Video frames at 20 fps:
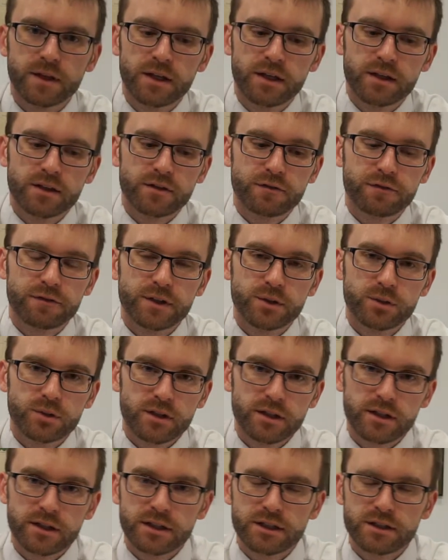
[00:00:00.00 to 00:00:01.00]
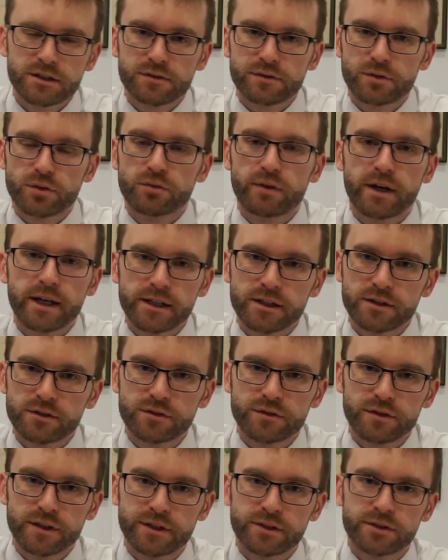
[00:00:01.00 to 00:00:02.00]
The field lines for radial
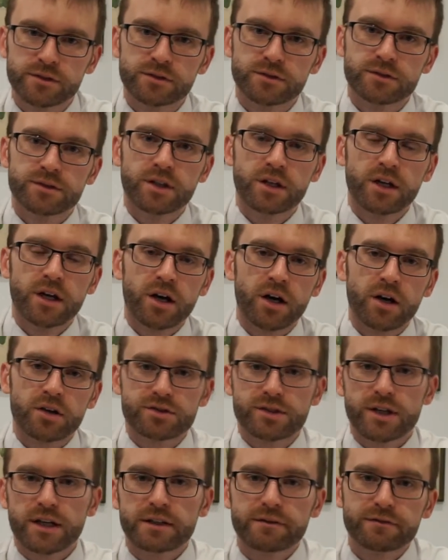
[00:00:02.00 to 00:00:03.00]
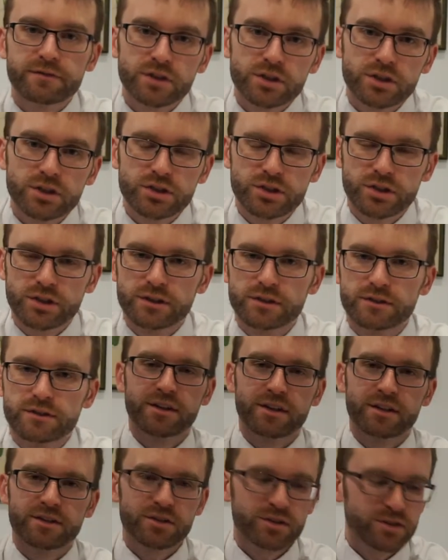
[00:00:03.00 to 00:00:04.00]
fields are divergent.
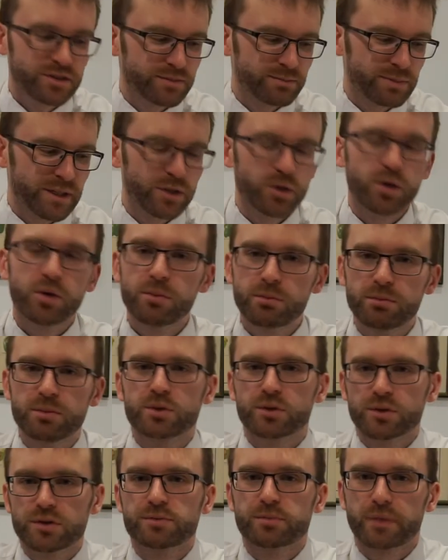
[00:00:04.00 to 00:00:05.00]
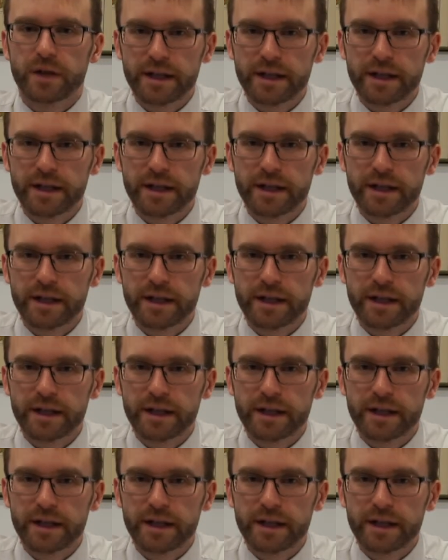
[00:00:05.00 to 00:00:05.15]
They just become more spread